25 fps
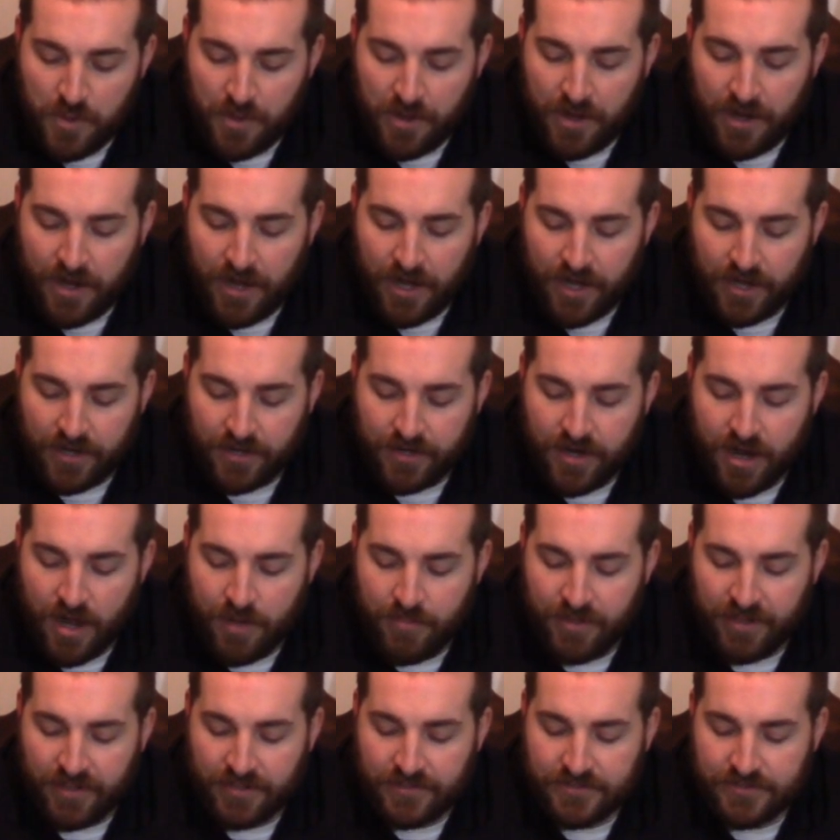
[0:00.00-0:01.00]
uh,
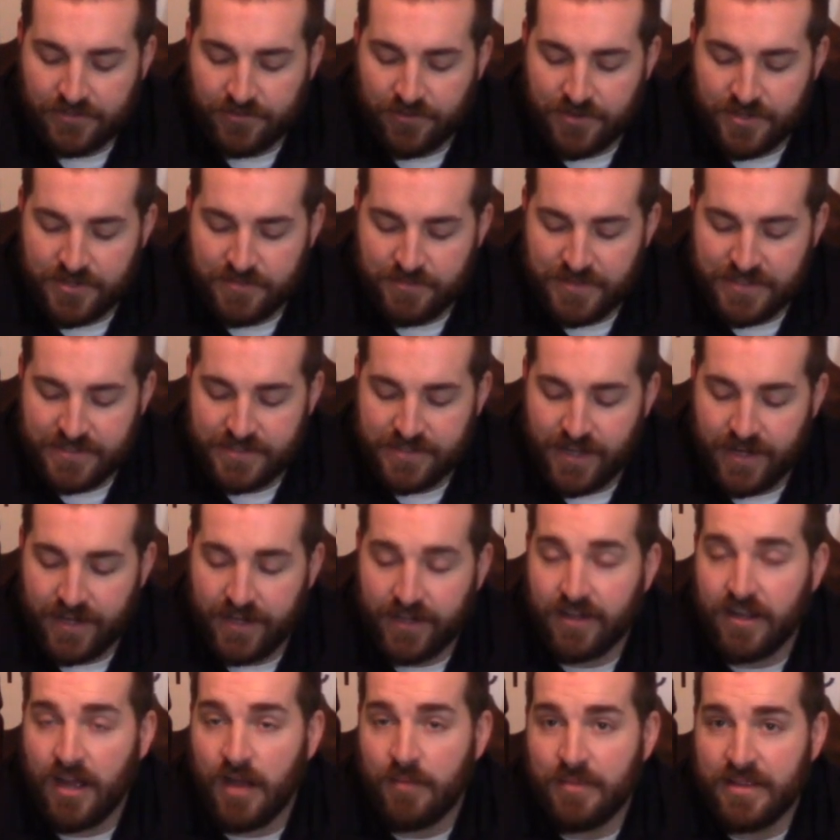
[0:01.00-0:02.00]
Cummings versus Massetti,
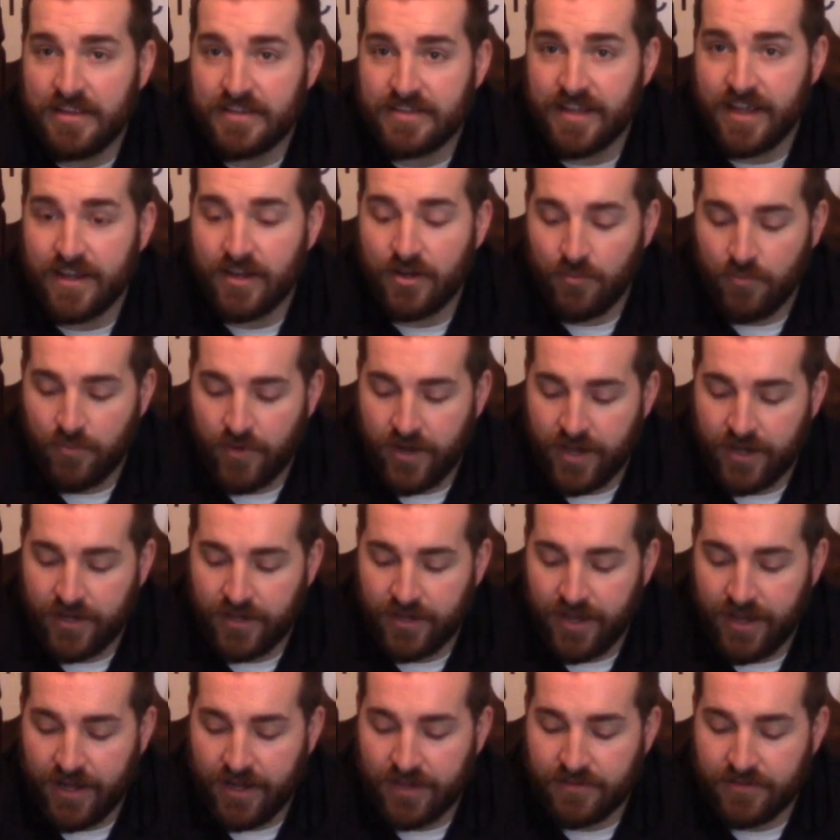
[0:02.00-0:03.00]
Cummings getting the
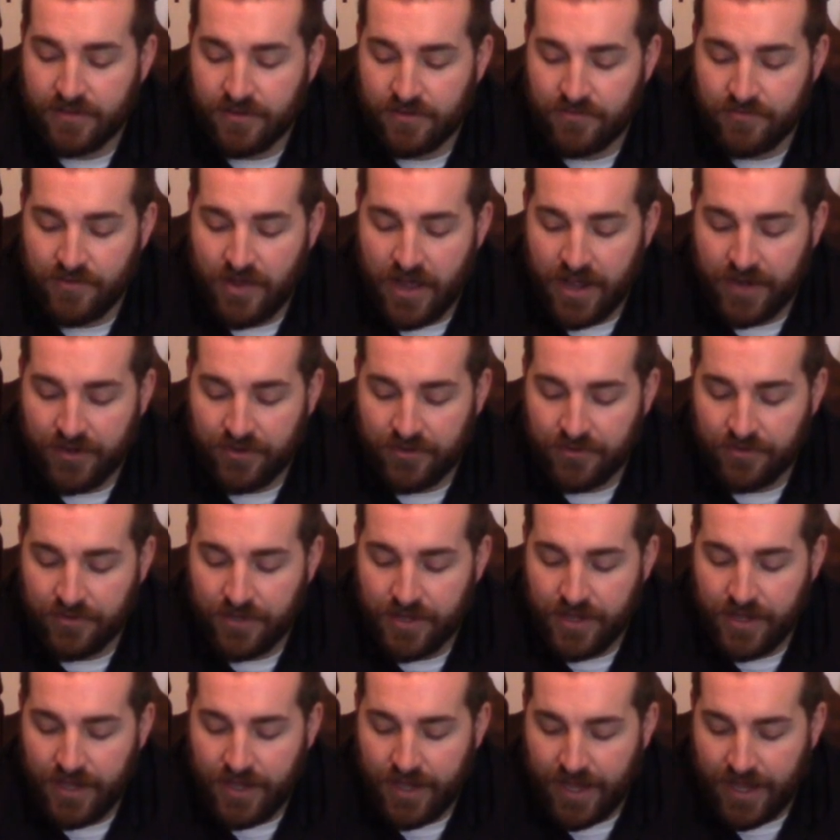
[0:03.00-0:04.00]
win, getting to the final,
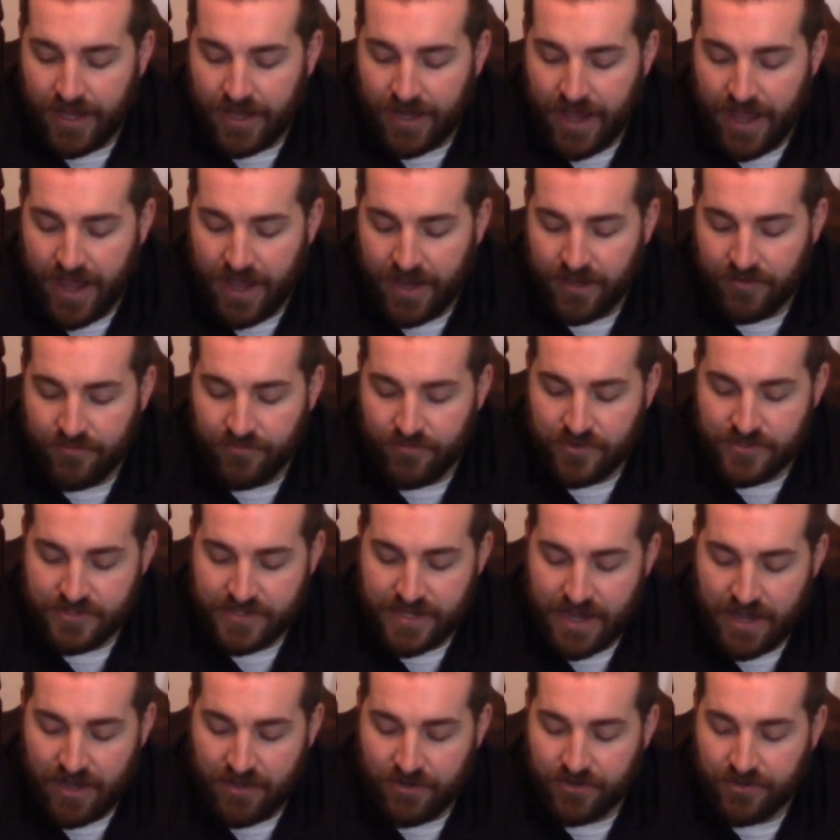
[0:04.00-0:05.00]
and Hankin versus
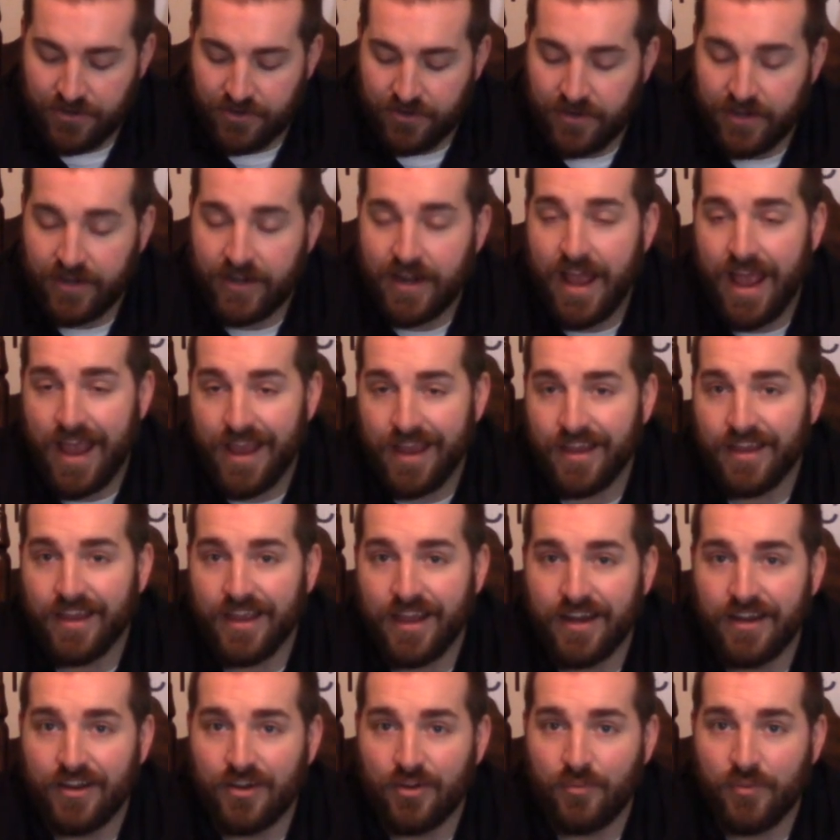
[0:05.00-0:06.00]
Callender, and Hankin
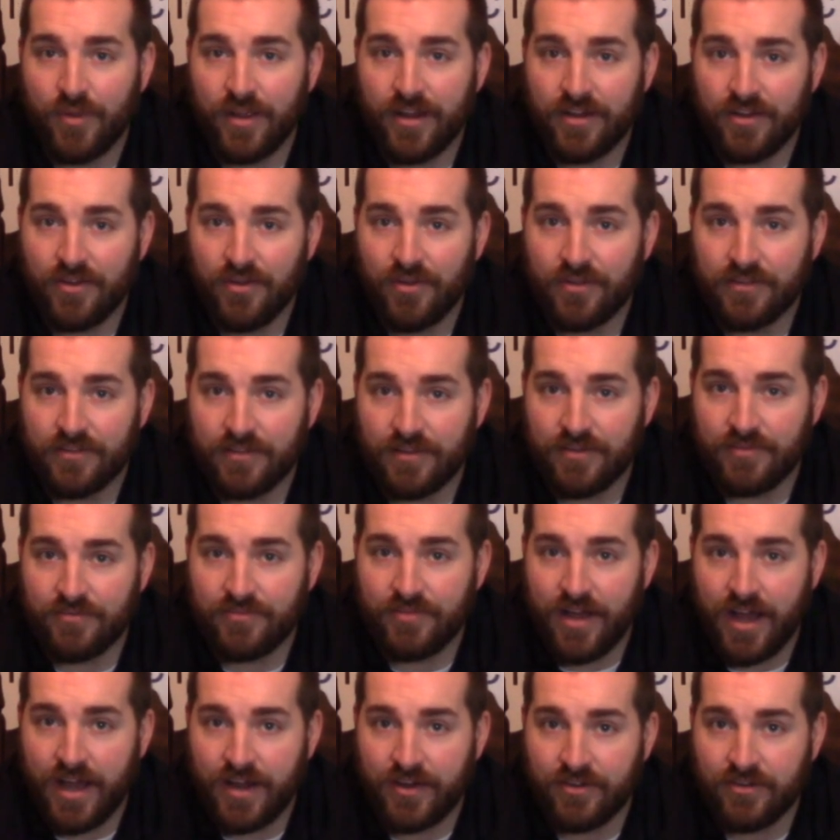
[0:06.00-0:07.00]
getting the win, going to the
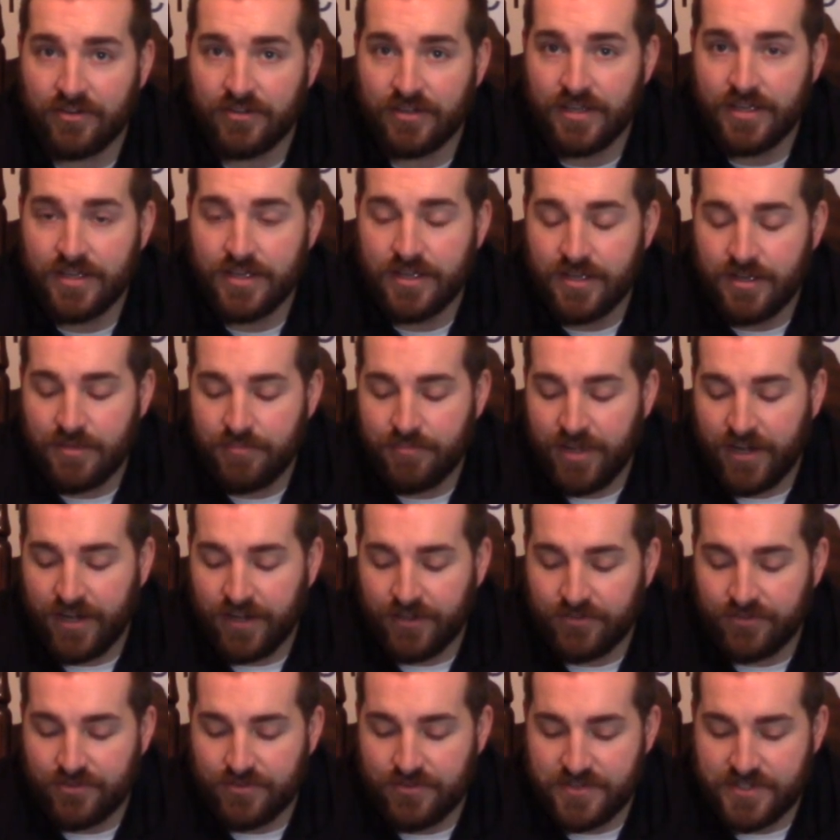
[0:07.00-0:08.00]
final,
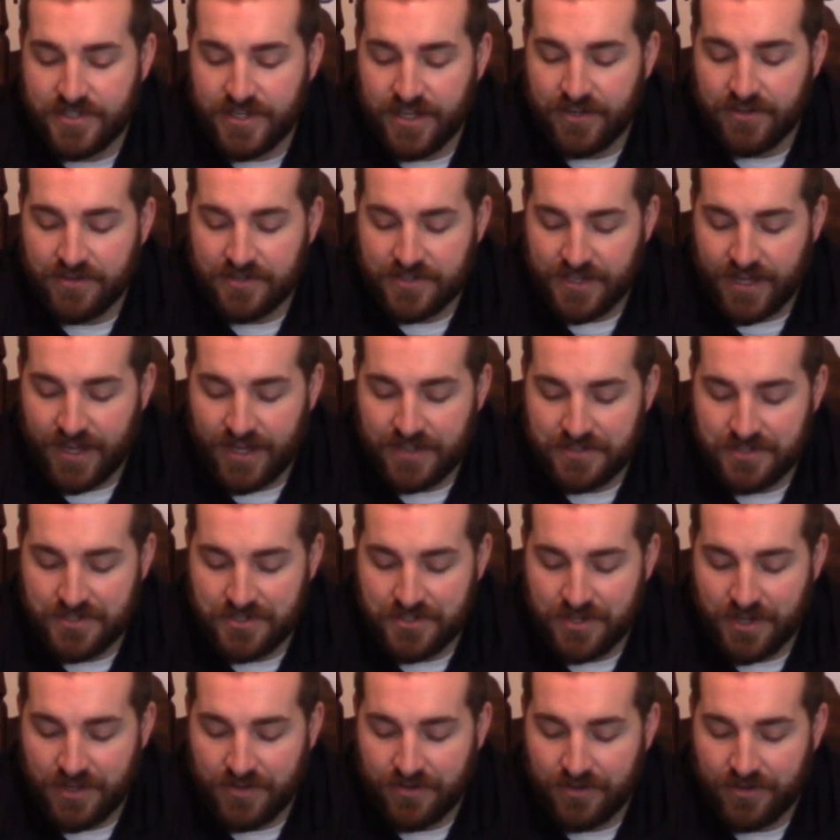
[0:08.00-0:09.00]
pitting two seniors against
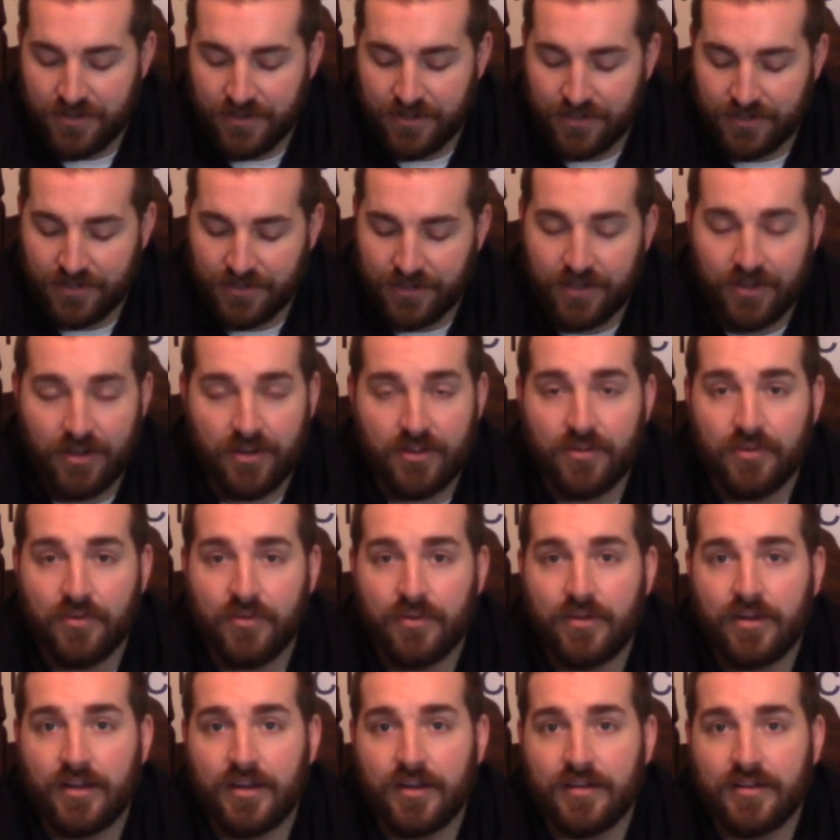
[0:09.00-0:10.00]
each other, and you
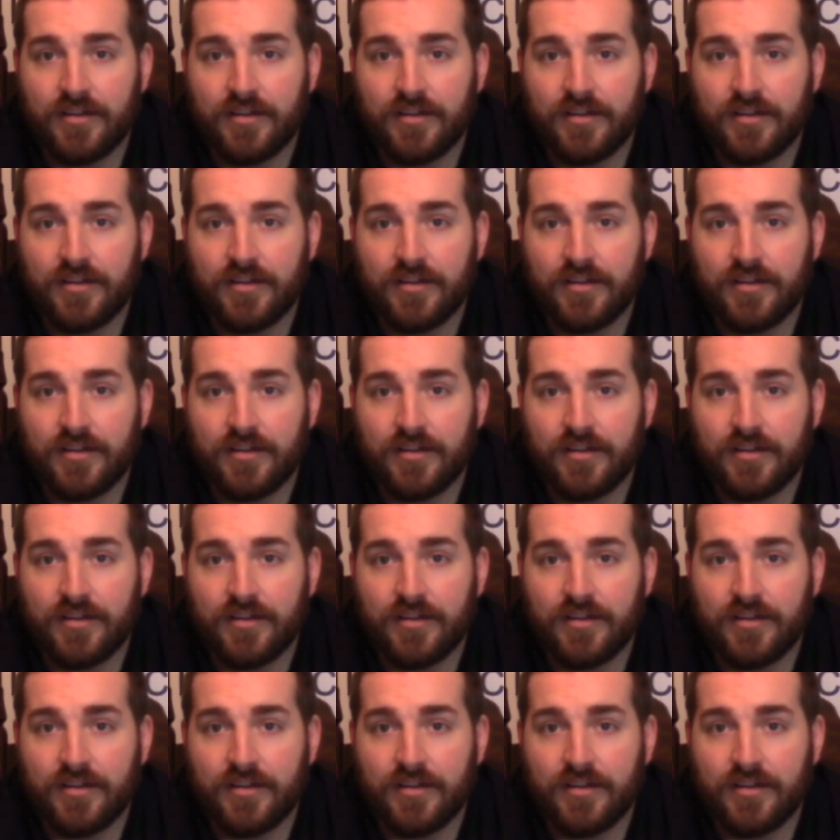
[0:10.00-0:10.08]
know. Uh,